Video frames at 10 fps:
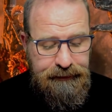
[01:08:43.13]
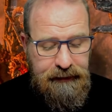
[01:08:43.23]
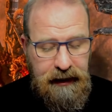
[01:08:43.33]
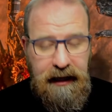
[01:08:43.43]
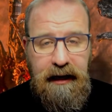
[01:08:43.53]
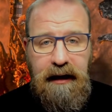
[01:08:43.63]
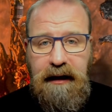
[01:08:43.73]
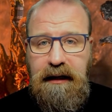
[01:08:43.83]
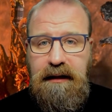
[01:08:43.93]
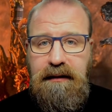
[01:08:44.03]

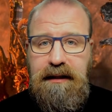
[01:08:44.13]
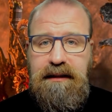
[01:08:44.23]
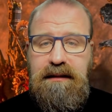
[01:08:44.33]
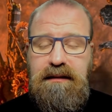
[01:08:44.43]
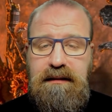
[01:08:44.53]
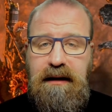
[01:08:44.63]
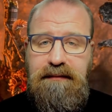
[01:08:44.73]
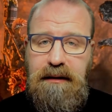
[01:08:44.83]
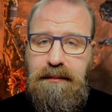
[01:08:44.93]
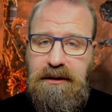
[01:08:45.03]
Yeah, you know, this is
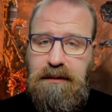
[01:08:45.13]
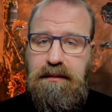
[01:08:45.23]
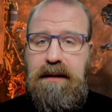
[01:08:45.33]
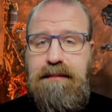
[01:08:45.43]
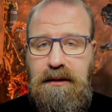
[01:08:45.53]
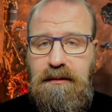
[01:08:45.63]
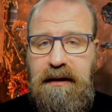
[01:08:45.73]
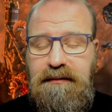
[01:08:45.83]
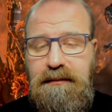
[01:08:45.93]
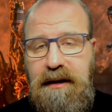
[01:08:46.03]
definitely pushing people
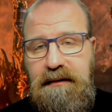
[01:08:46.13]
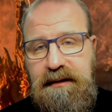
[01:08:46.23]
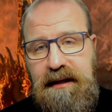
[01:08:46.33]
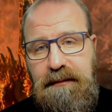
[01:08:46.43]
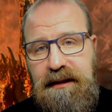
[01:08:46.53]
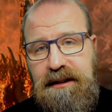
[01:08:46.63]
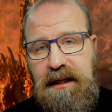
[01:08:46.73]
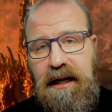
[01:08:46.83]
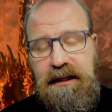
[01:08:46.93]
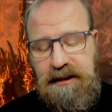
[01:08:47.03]
away from their established
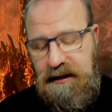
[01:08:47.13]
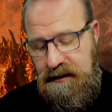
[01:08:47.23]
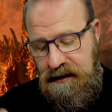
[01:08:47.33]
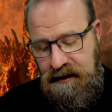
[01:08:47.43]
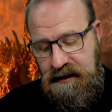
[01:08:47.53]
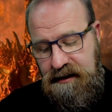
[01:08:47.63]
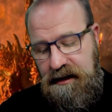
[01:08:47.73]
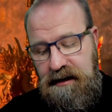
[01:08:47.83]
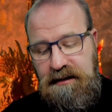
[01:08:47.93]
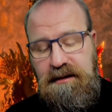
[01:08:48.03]
collection
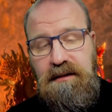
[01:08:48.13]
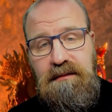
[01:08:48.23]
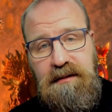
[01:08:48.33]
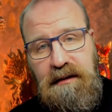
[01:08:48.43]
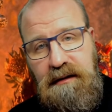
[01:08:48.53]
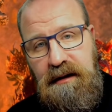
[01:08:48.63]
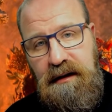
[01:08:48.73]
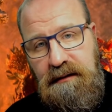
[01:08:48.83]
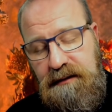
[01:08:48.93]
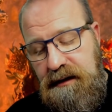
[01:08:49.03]
into, you
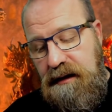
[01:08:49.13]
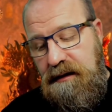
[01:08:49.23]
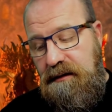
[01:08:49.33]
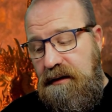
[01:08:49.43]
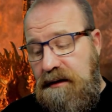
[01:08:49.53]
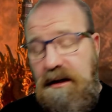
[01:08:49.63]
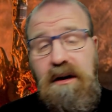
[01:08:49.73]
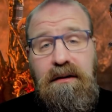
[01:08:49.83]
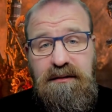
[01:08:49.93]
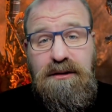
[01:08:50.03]
know, to get the new units.
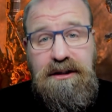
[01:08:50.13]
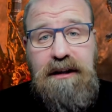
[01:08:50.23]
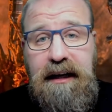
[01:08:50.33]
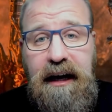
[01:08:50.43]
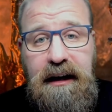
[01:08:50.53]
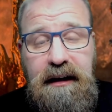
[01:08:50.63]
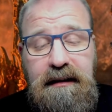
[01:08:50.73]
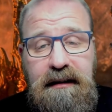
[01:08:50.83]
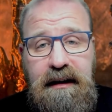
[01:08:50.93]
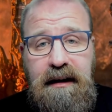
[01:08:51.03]
Fortunately, I
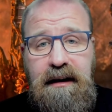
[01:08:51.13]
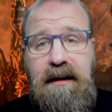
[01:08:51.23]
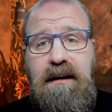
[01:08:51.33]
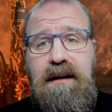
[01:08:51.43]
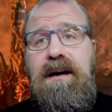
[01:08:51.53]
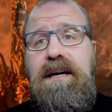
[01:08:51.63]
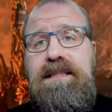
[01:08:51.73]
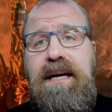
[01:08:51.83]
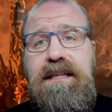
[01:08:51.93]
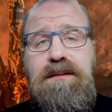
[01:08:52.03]

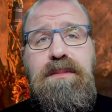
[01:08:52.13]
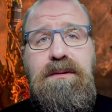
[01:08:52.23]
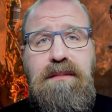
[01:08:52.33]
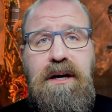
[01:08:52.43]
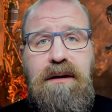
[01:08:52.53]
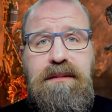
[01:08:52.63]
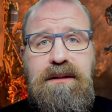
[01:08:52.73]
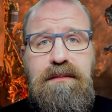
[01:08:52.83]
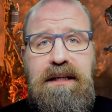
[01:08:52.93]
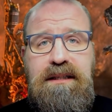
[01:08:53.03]
tend to build my
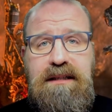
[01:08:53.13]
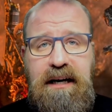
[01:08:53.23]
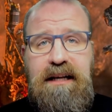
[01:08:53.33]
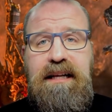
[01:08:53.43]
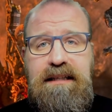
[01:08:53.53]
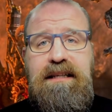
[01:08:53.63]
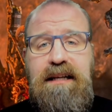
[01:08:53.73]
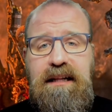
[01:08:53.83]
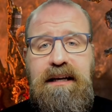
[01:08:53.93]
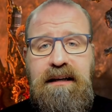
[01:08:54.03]
armies based
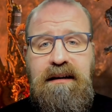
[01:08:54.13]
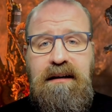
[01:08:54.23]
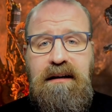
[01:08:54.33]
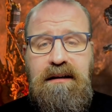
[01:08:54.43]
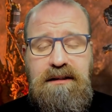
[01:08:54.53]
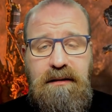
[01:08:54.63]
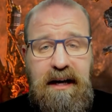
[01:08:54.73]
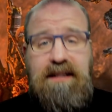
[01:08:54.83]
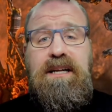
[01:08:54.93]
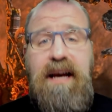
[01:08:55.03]
stylistically. So I
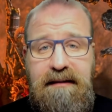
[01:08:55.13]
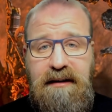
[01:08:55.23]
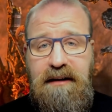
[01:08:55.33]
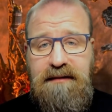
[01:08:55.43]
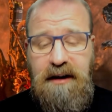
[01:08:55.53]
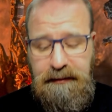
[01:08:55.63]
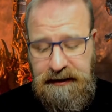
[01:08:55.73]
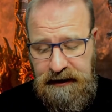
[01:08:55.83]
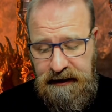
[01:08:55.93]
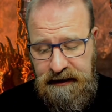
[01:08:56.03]
actually have Half-Guard
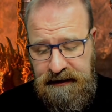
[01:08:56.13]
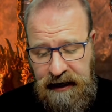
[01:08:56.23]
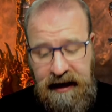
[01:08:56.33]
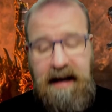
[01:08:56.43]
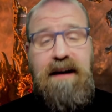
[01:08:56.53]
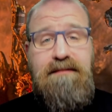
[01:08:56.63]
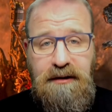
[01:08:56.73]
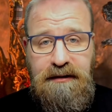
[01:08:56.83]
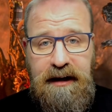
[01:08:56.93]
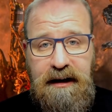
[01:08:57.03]
Berserkers. I have
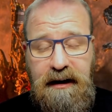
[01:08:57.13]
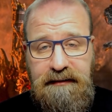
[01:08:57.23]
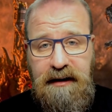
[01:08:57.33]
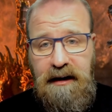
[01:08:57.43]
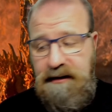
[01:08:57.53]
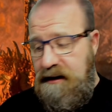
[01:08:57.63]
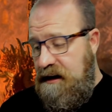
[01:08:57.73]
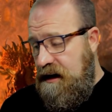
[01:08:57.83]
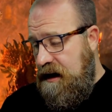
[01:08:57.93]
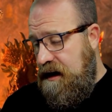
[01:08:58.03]
Auric Half-Guard.
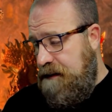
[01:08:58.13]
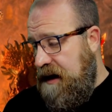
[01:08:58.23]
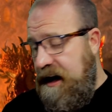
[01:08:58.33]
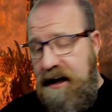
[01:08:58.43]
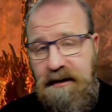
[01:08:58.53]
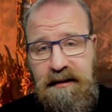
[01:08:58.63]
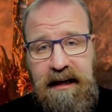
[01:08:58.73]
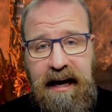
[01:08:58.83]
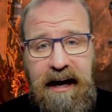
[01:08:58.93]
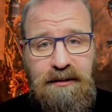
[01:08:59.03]
I
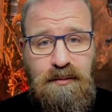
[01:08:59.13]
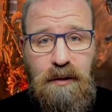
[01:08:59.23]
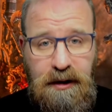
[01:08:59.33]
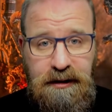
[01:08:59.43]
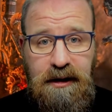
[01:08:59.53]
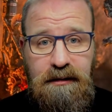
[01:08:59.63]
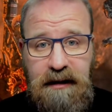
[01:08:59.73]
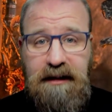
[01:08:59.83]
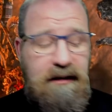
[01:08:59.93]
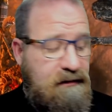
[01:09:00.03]
only had 1
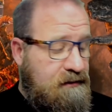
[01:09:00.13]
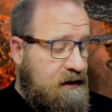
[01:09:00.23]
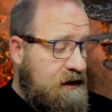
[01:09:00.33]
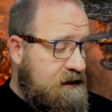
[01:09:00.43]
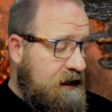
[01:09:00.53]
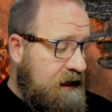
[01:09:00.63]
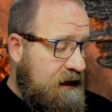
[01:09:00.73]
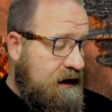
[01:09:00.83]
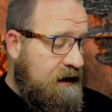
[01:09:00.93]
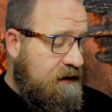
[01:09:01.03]
unit of 30
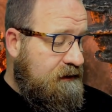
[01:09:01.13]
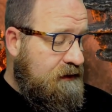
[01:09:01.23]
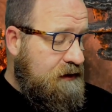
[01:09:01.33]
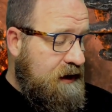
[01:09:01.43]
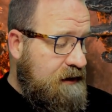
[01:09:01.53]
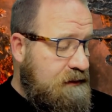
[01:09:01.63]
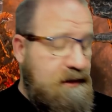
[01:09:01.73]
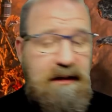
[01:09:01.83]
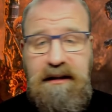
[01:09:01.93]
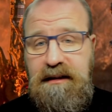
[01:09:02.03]
Volkite
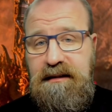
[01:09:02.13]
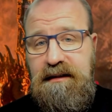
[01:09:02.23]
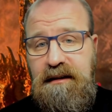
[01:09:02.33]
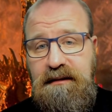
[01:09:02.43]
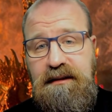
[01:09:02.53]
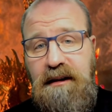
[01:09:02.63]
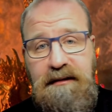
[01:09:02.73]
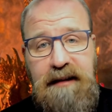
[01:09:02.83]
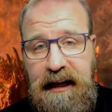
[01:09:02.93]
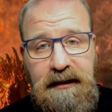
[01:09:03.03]
Berserkers, so it's
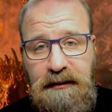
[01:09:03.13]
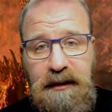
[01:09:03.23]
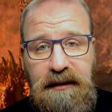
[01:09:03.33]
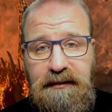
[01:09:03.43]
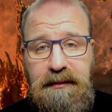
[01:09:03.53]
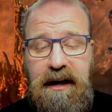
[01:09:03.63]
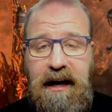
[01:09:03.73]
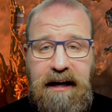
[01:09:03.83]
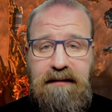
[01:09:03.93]
not the end of the world for me. I